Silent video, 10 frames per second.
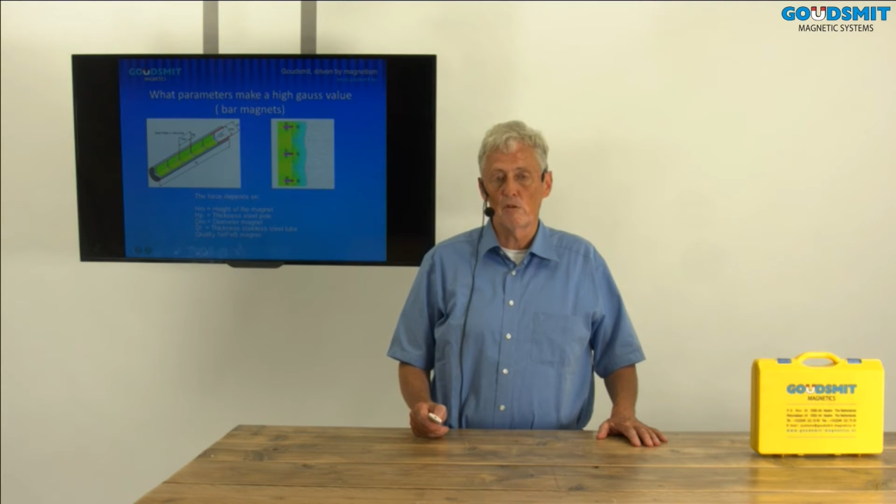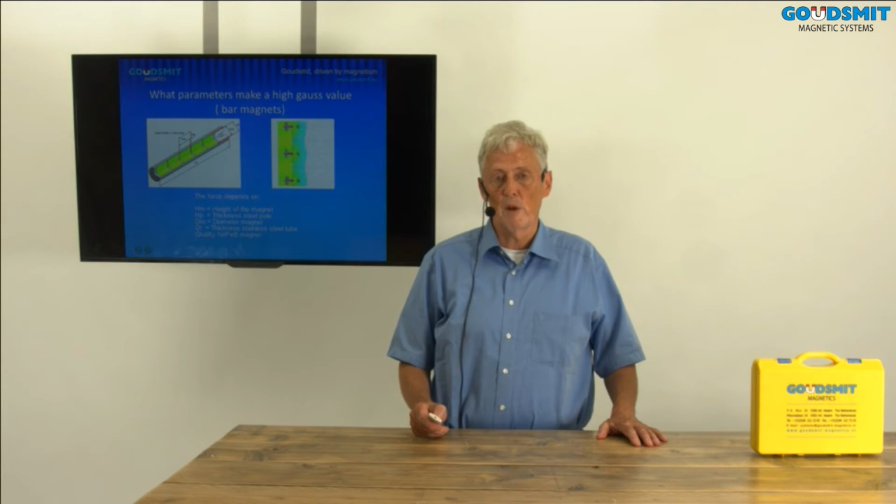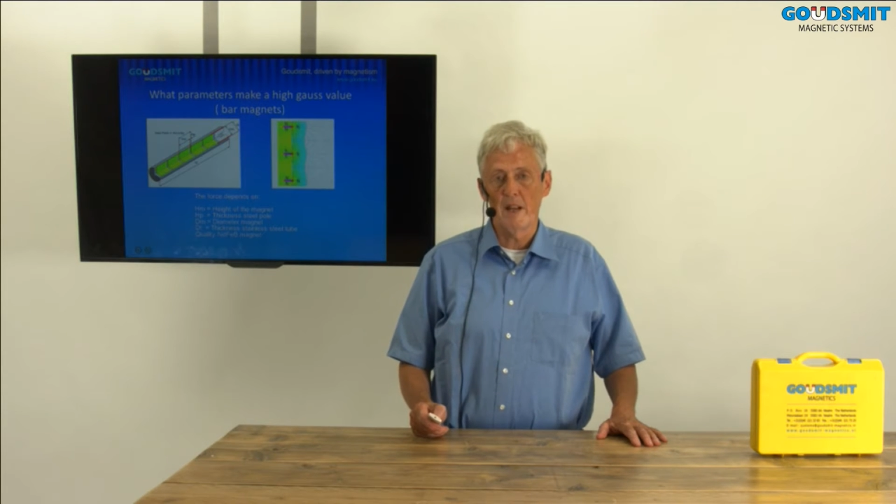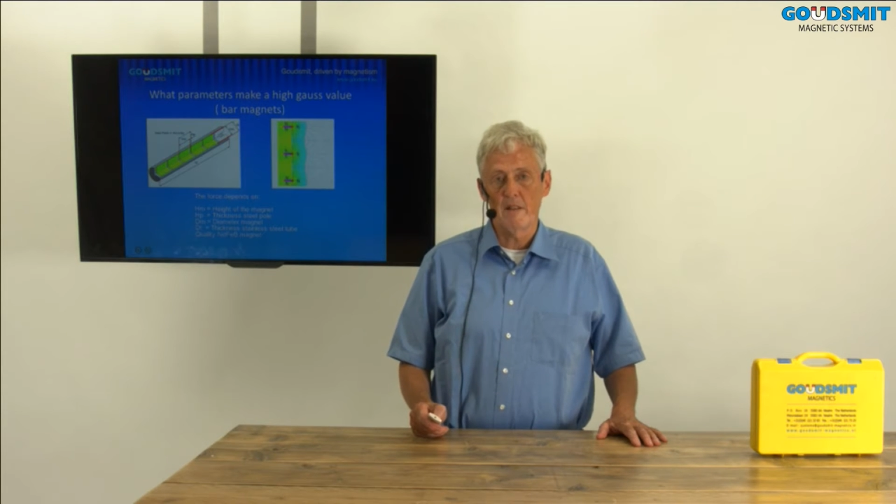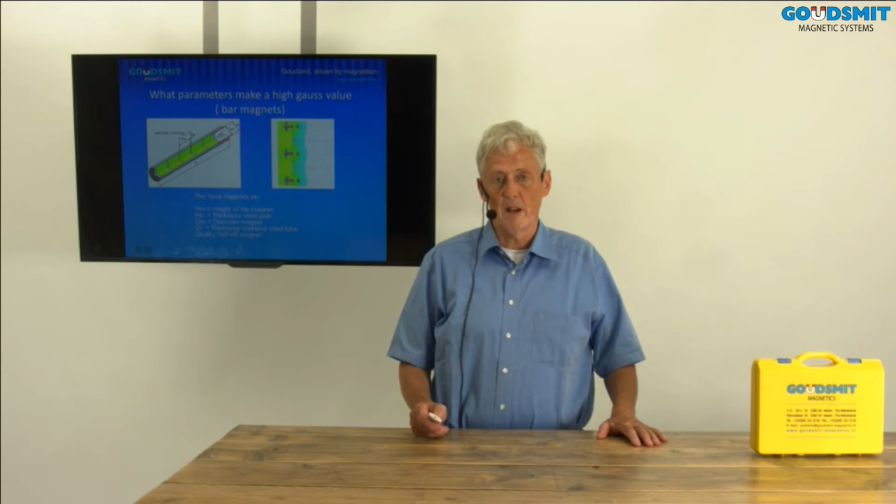to
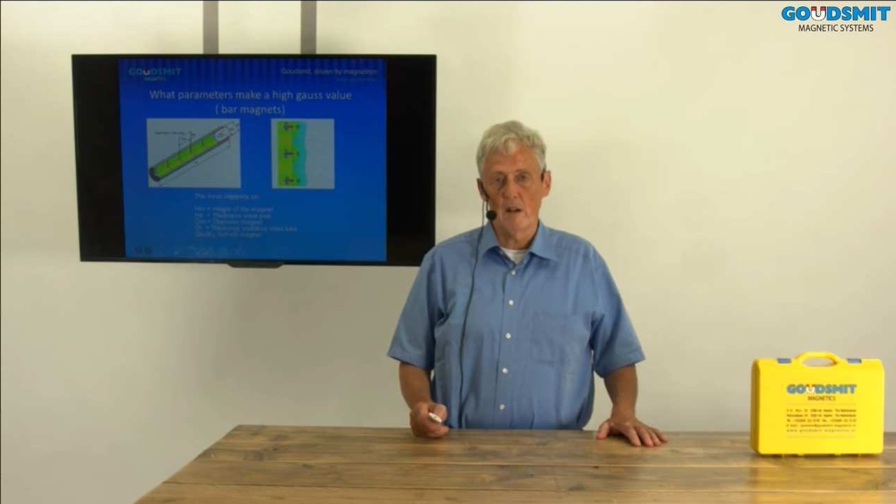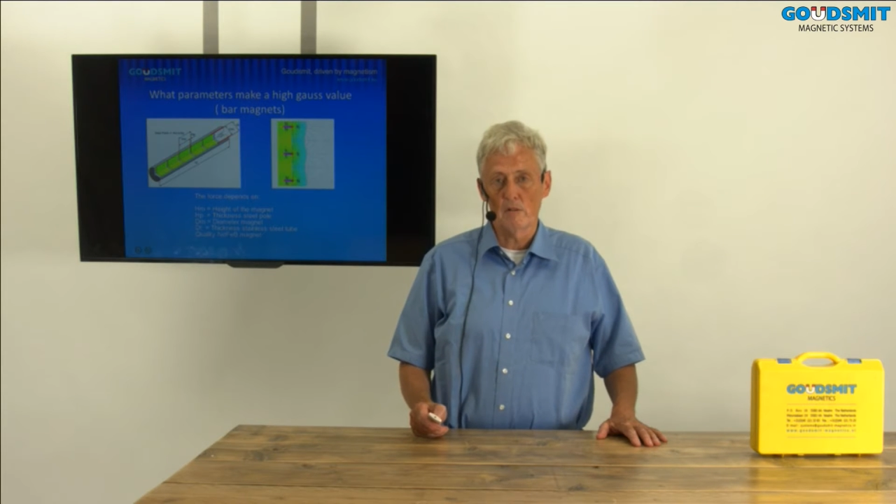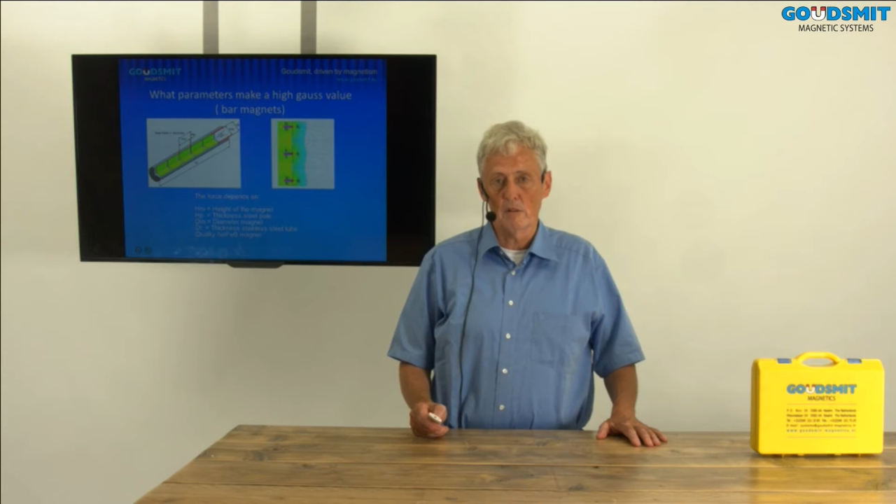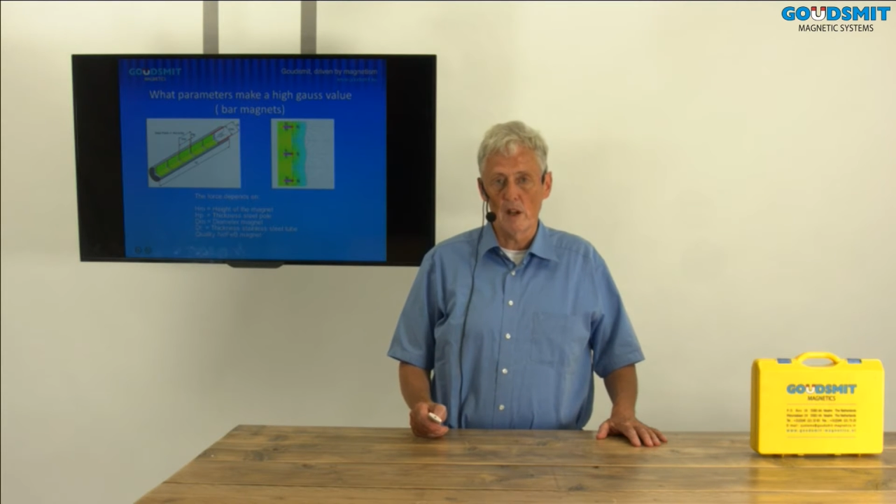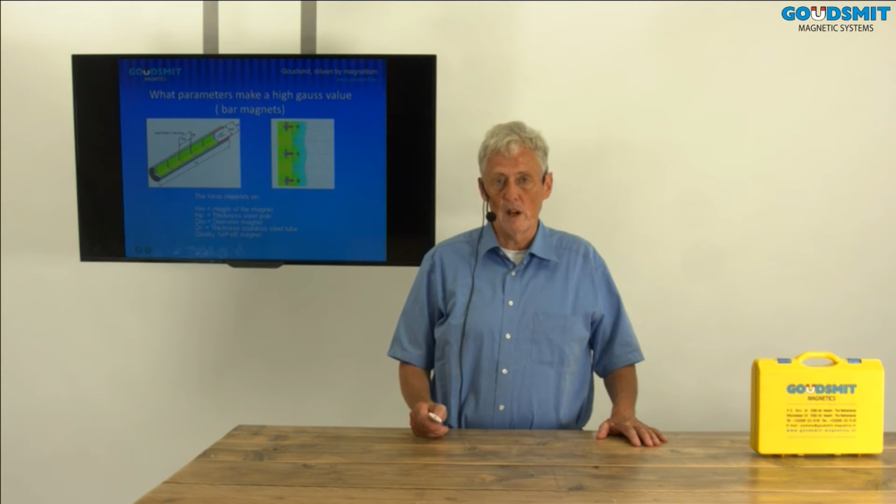
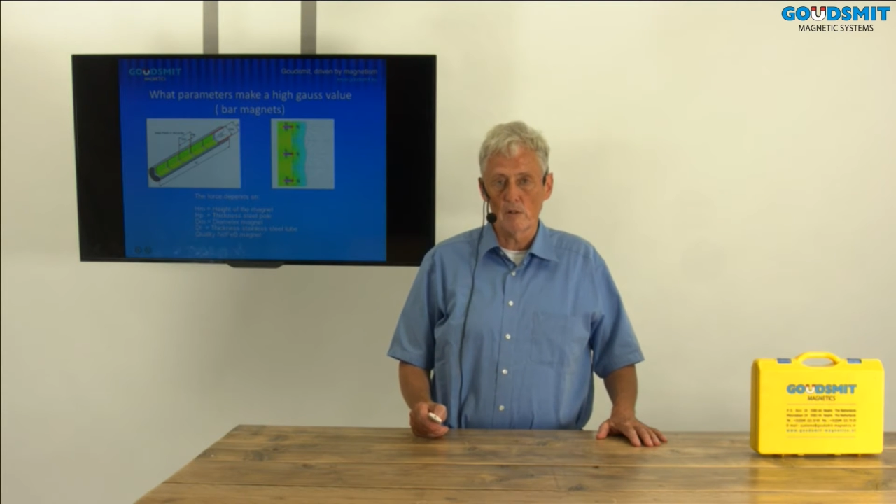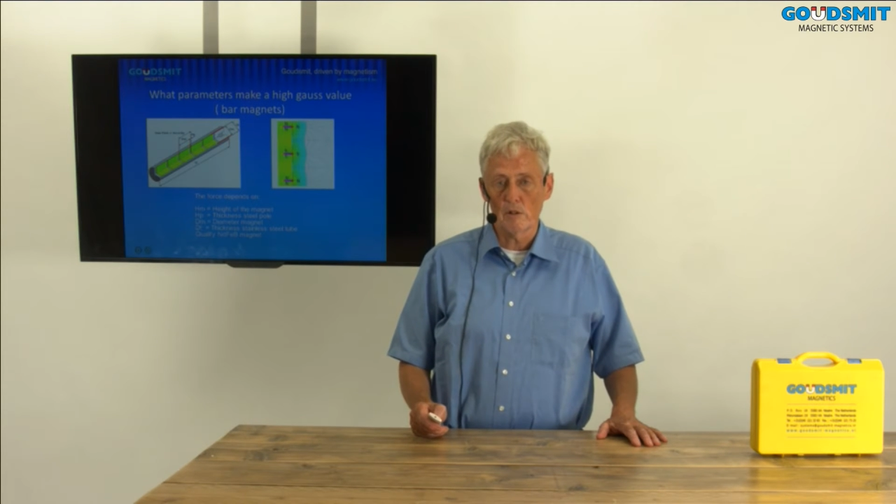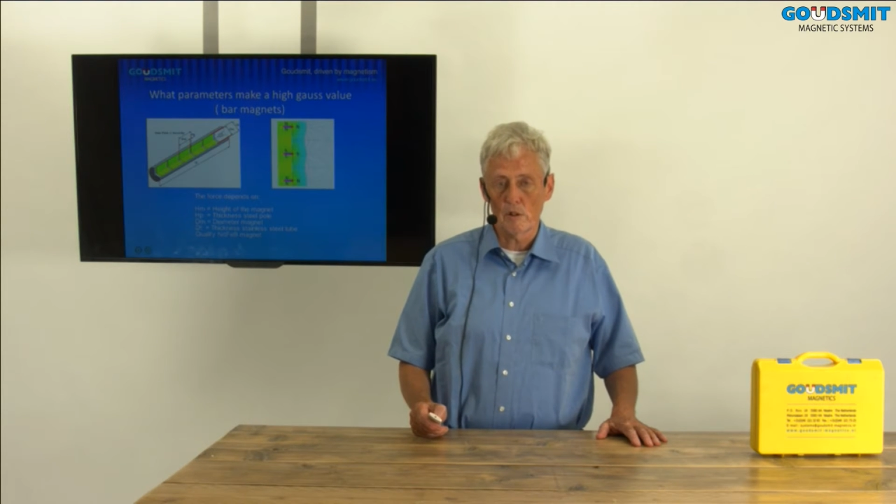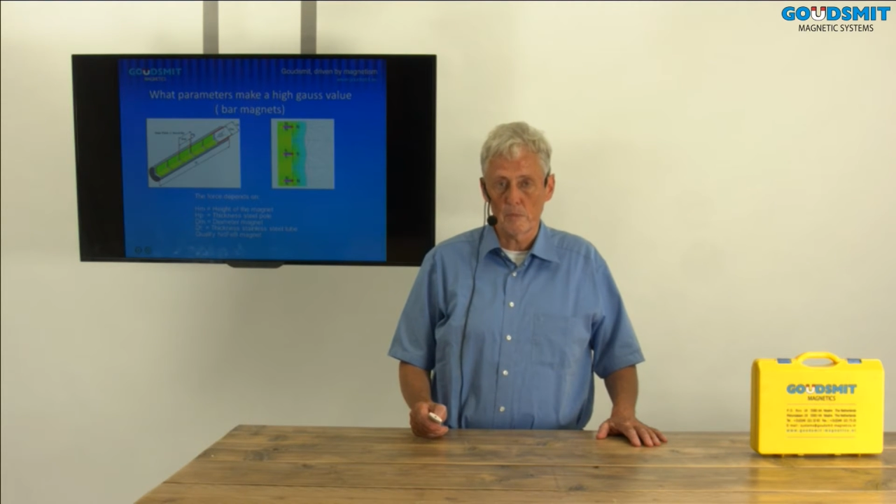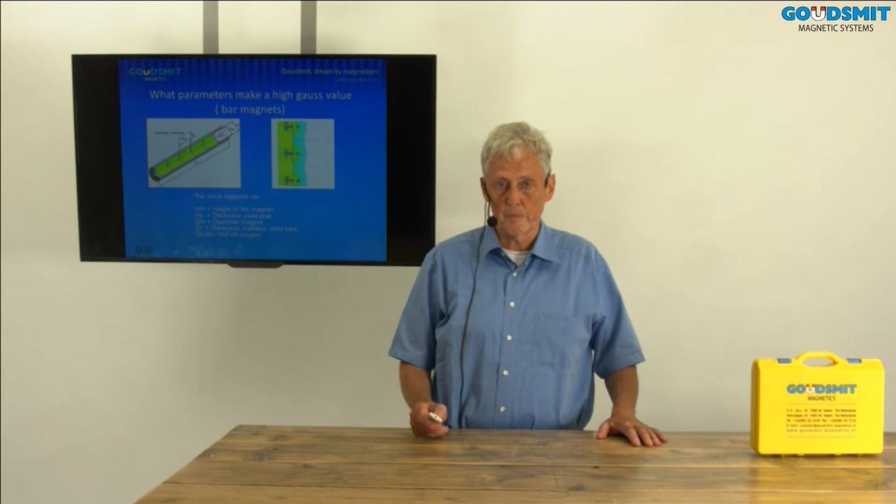8,000
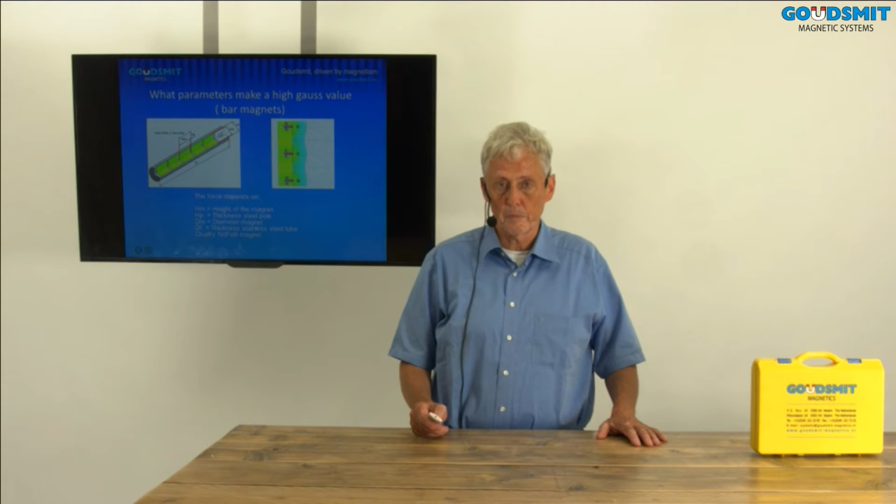Gauss.